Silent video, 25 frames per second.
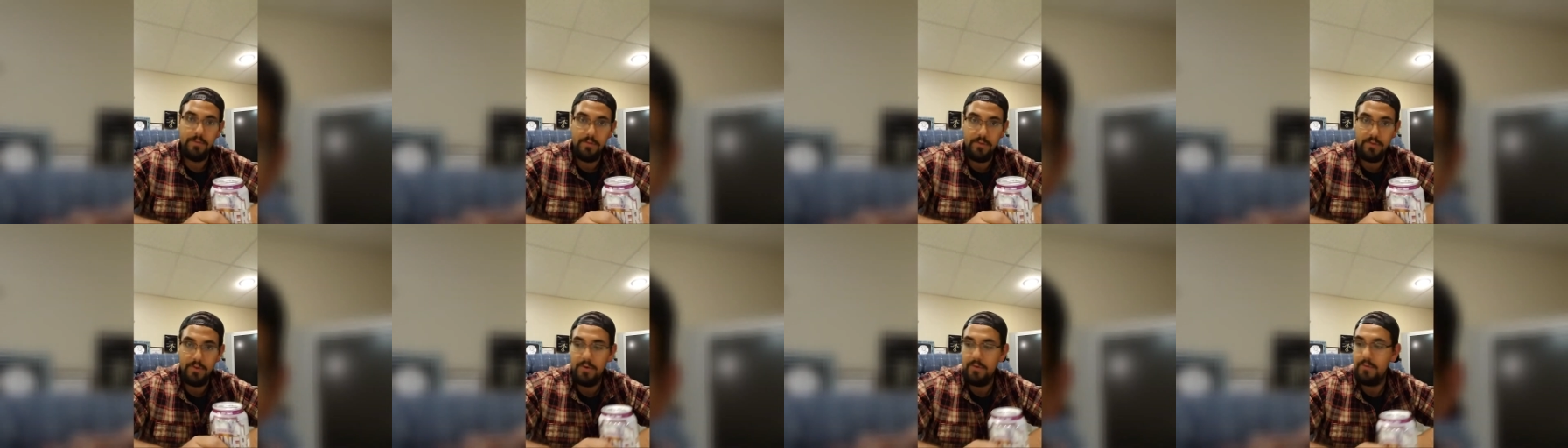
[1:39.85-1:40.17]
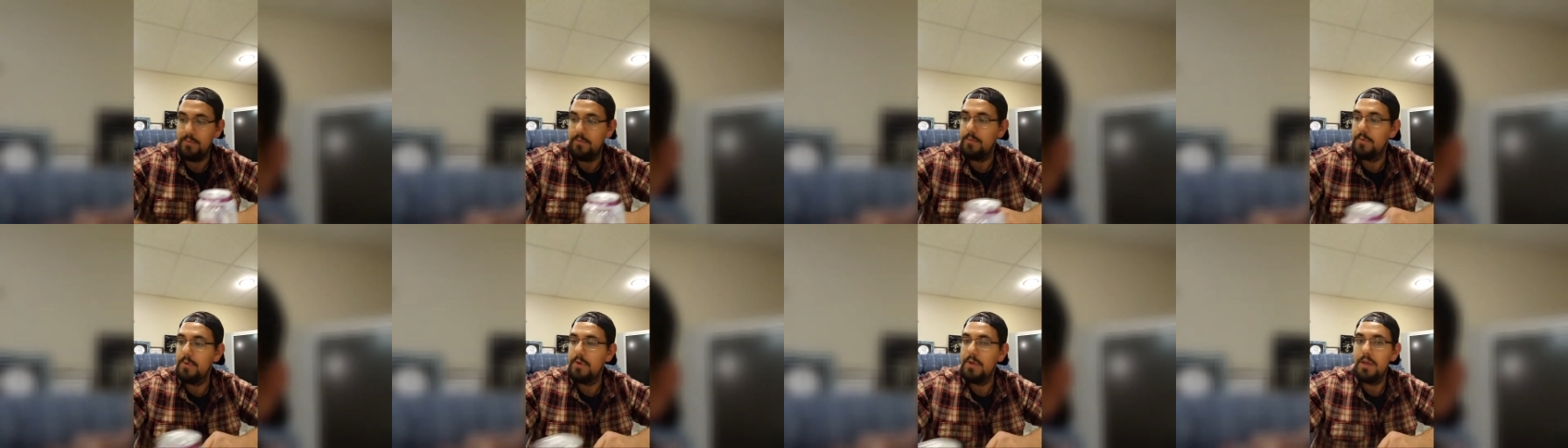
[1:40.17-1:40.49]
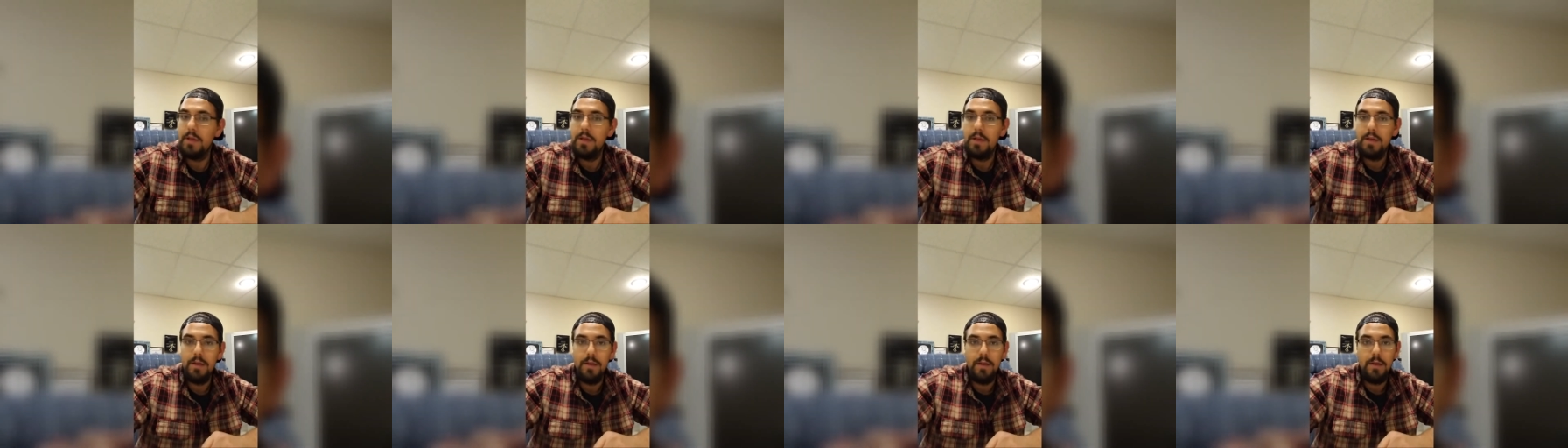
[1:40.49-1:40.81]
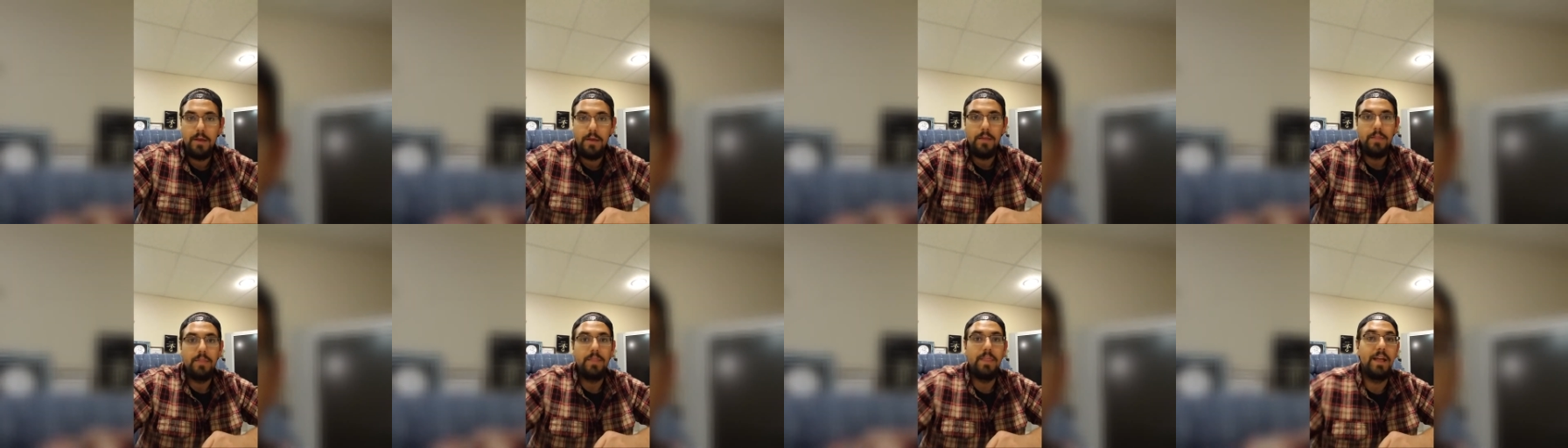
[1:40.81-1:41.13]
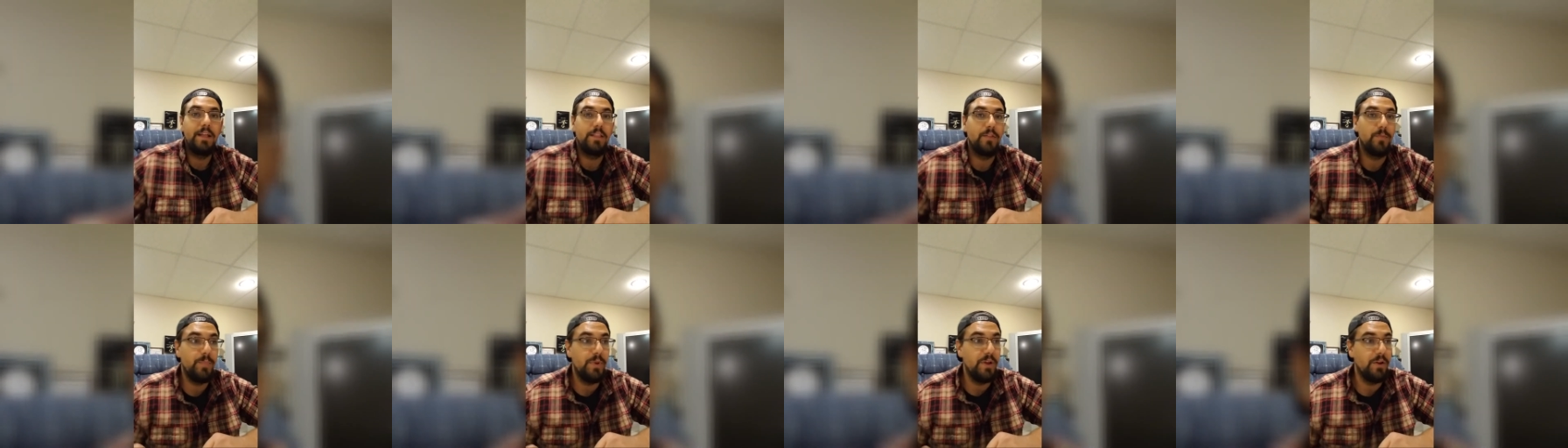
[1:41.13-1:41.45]
So
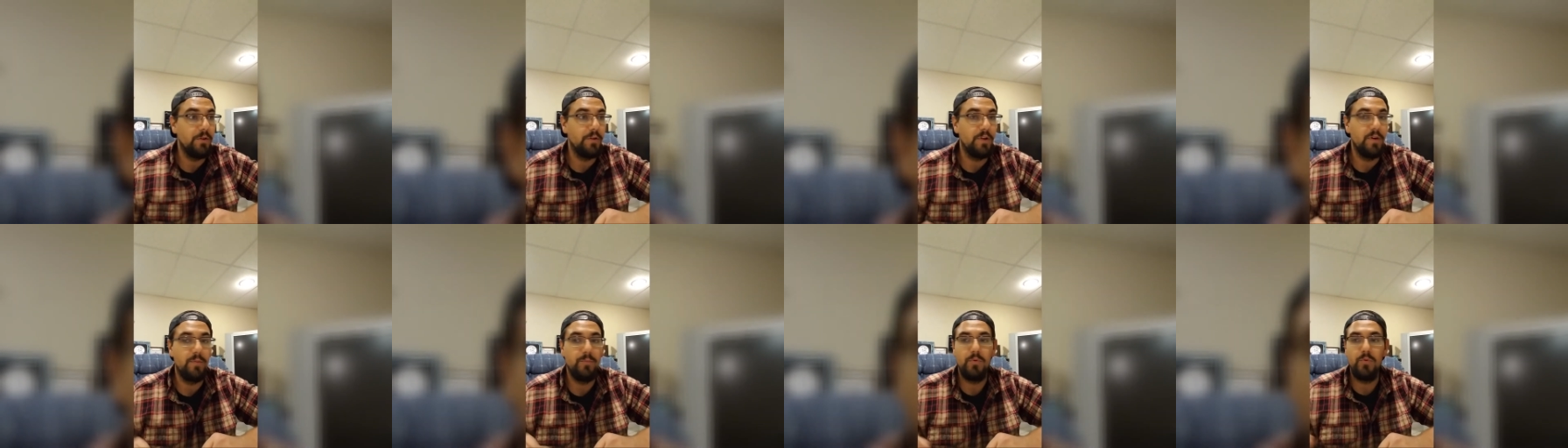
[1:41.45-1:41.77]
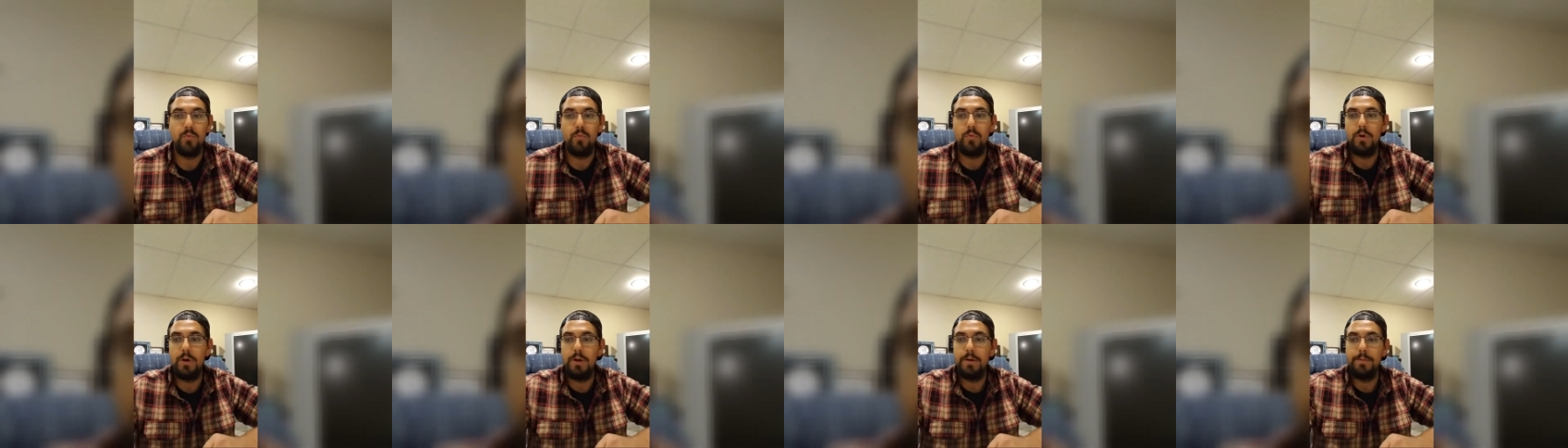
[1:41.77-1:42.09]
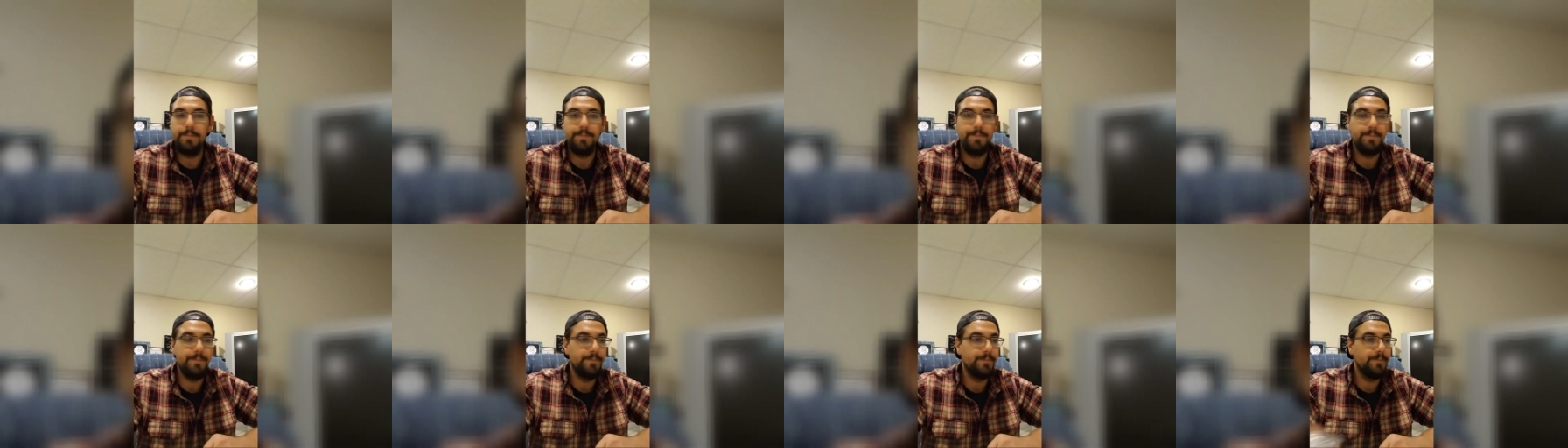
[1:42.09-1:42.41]
that's beer number one.